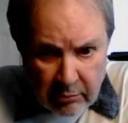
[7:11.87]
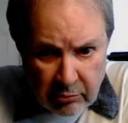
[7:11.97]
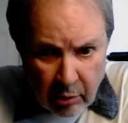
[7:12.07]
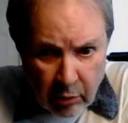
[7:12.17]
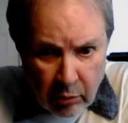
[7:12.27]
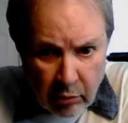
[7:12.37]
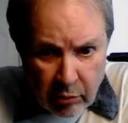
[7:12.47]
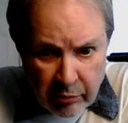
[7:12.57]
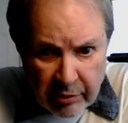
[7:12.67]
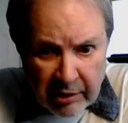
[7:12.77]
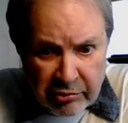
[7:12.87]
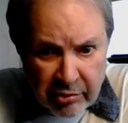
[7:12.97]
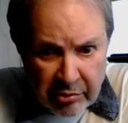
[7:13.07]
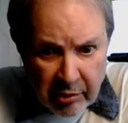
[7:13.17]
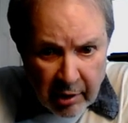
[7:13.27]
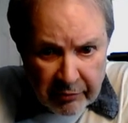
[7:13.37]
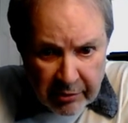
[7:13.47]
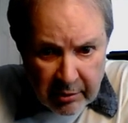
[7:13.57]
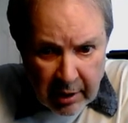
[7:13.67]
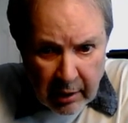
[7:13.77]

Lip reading: So that's the thought for the